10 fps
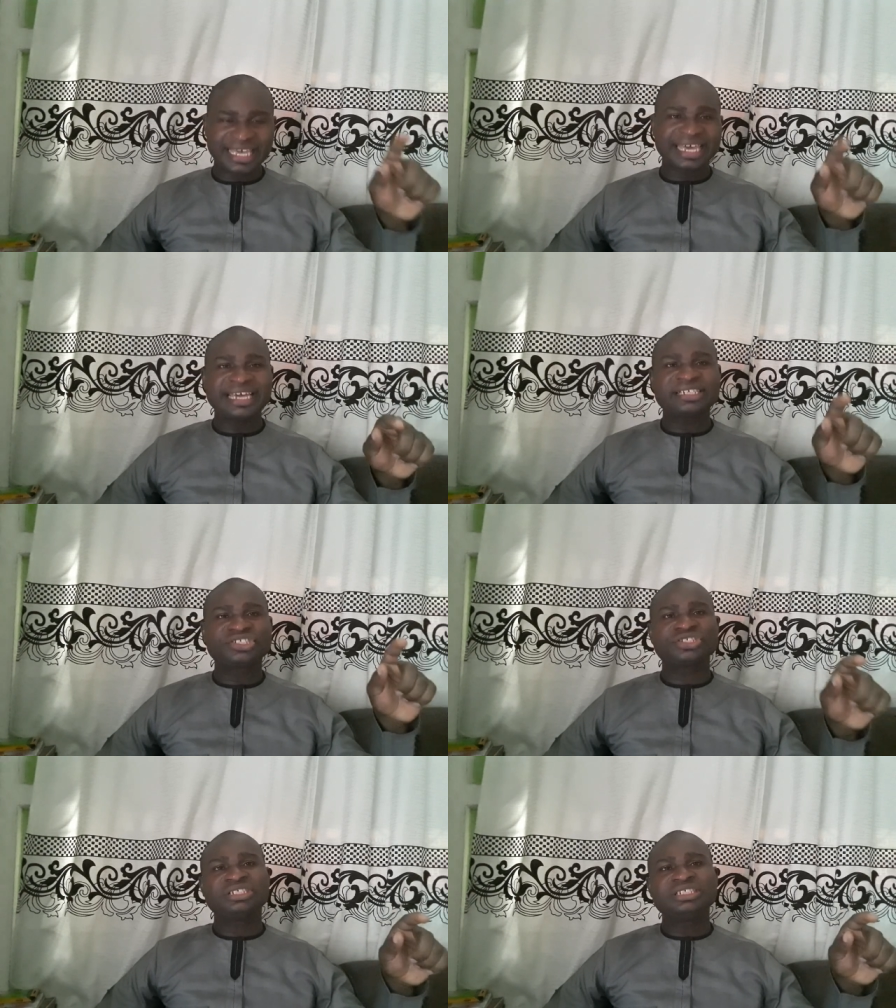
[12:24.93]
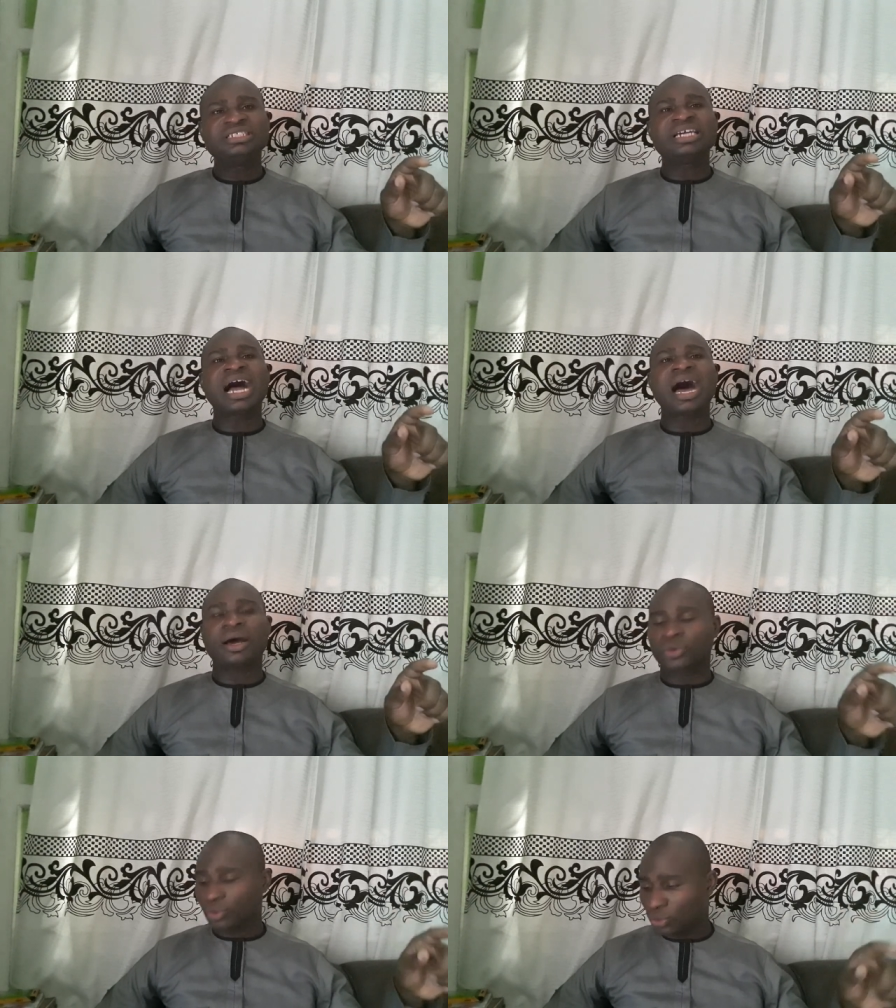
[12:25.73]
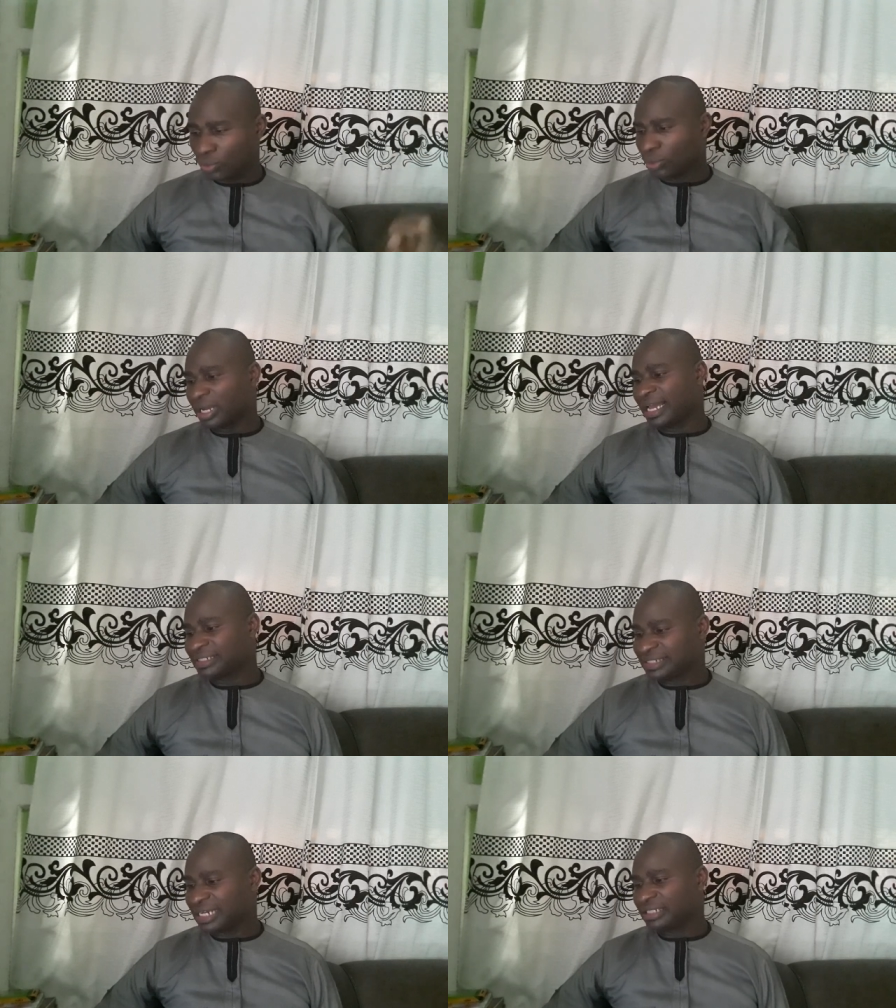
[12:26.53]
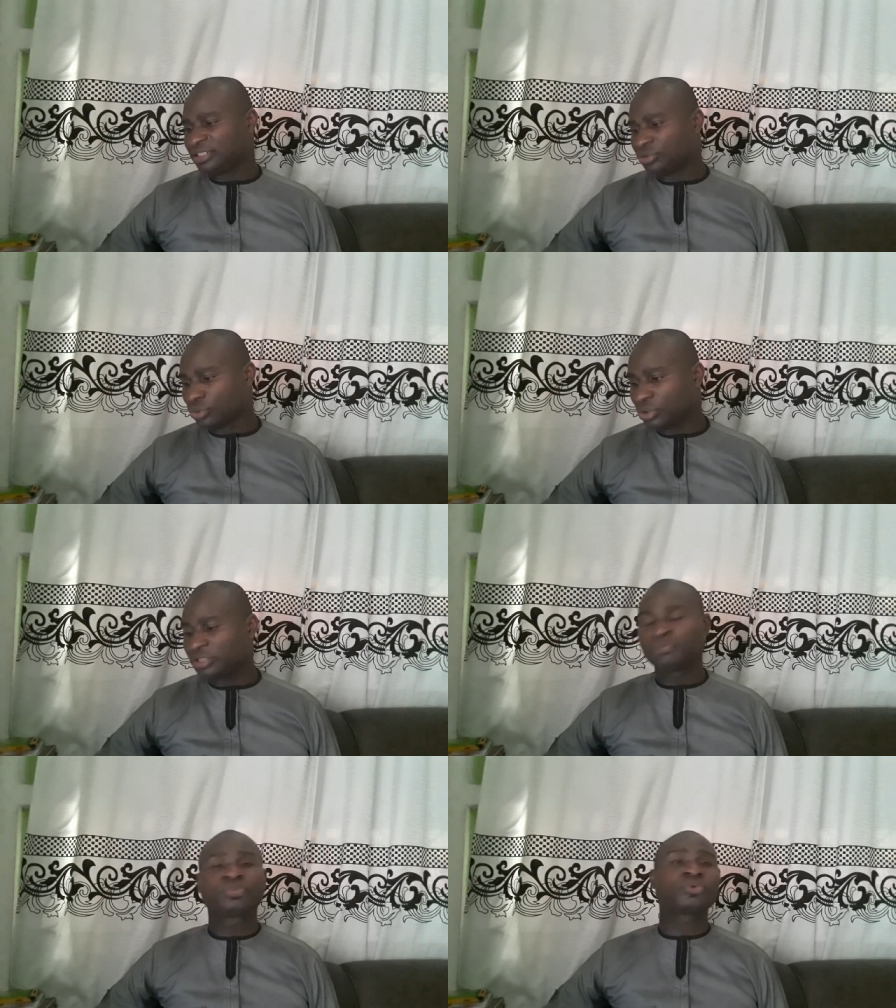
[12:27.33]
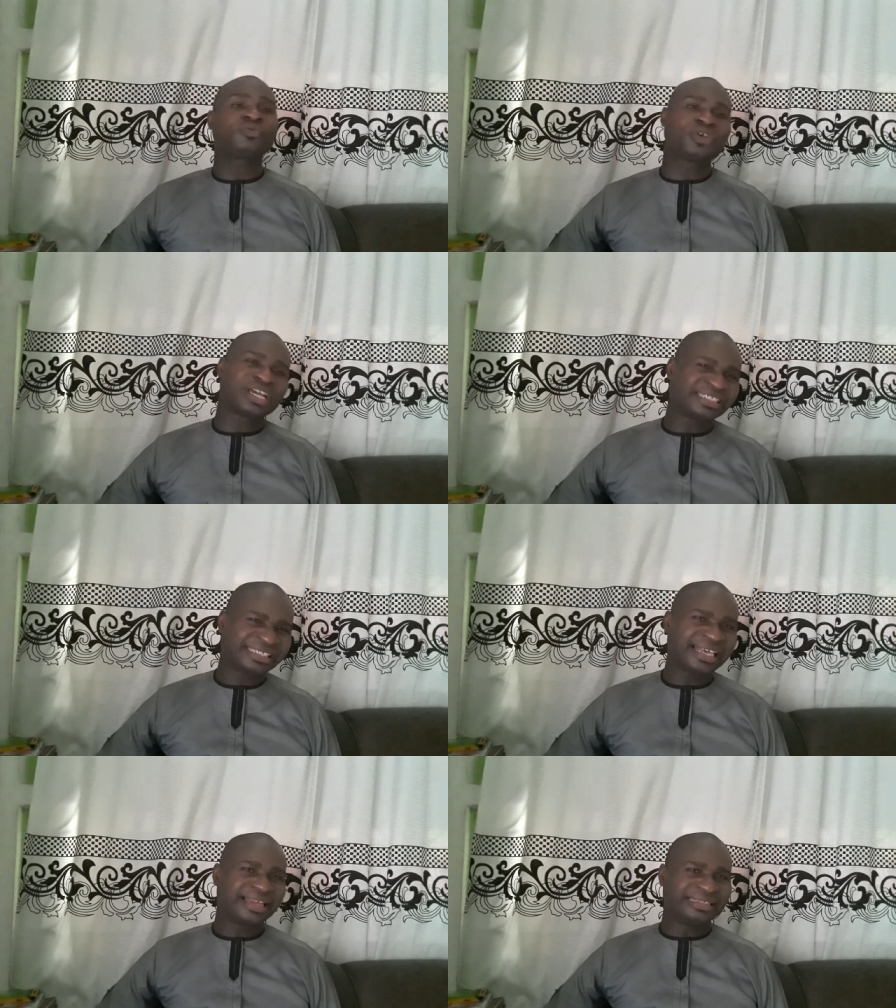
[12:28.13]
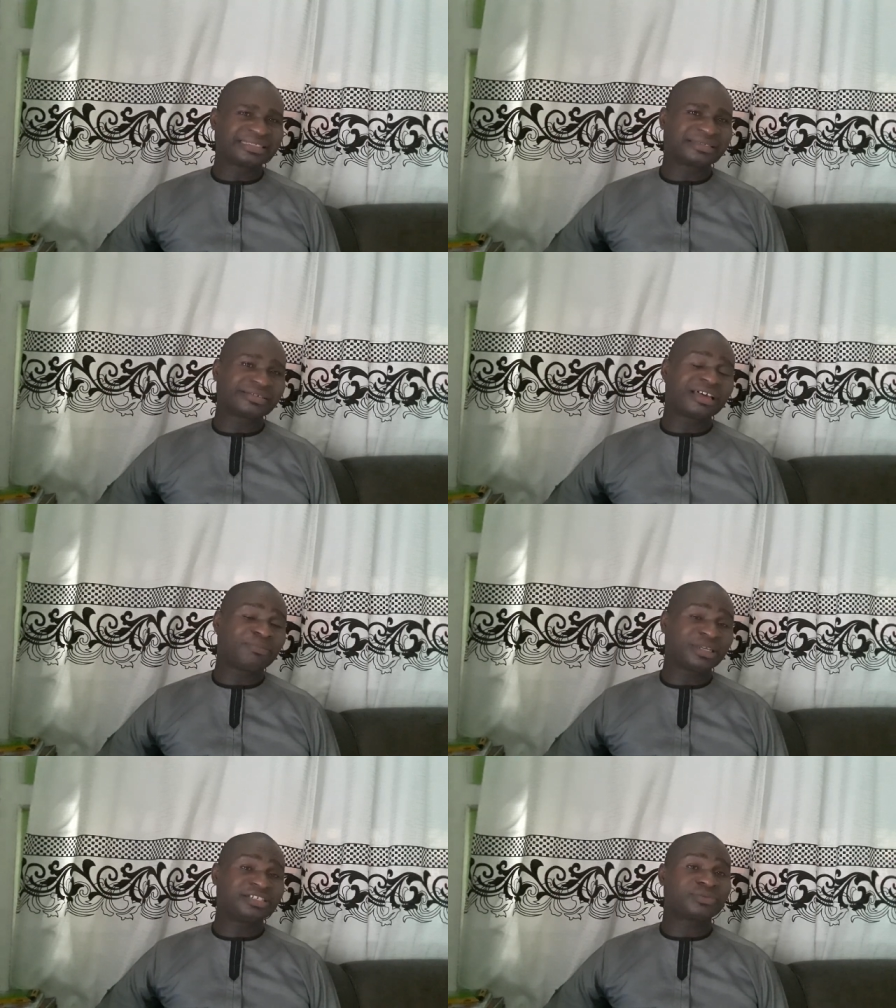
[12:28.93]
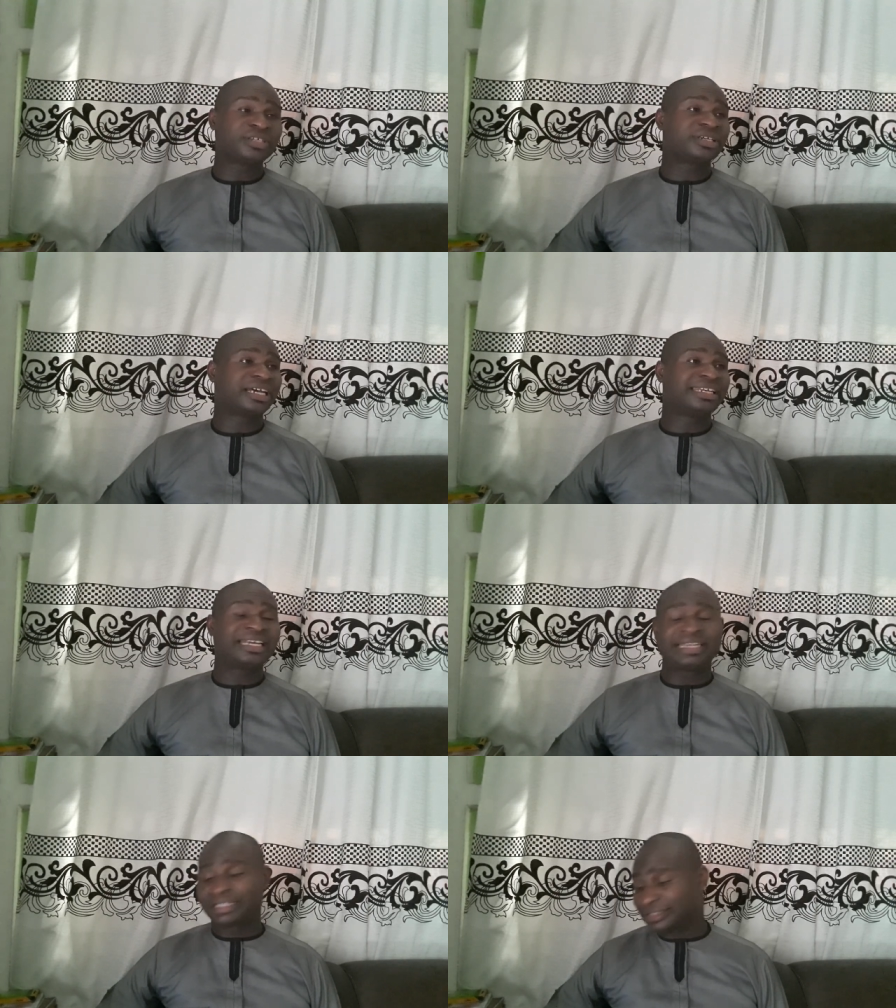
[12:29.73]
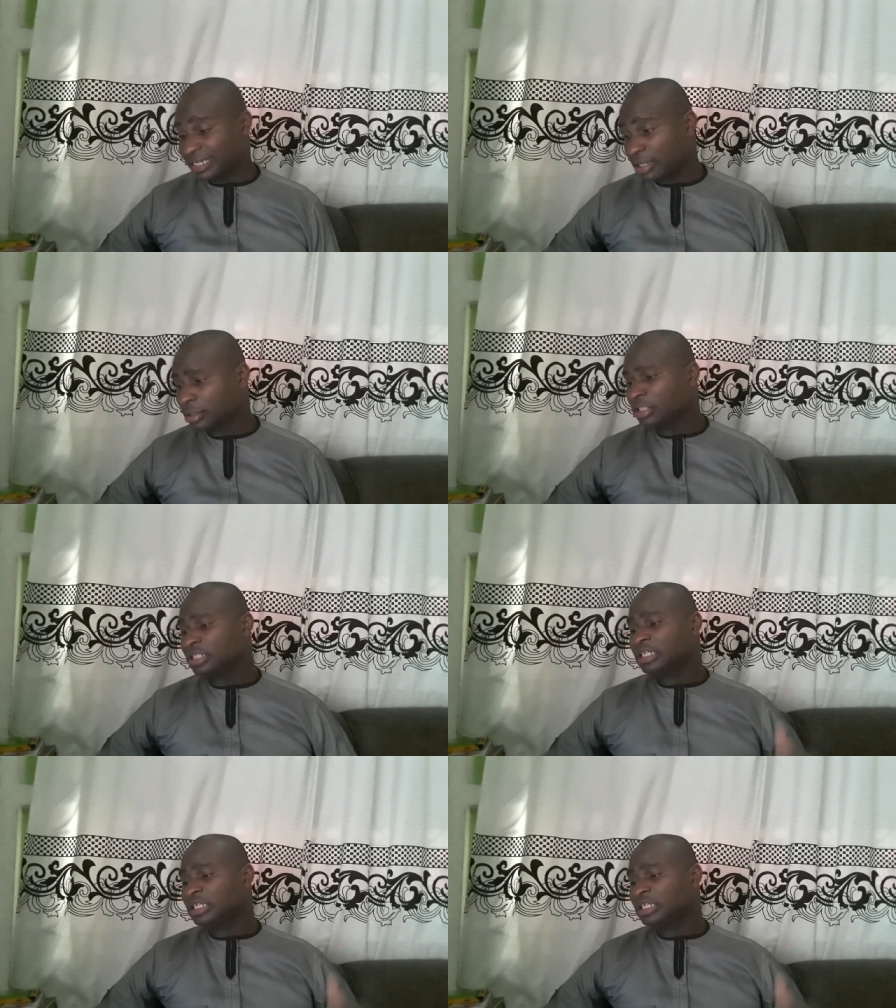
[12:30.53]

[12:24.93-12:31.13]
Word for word: H E R O. Excel Hero. Improve your Excel is another place where you can learn Excel.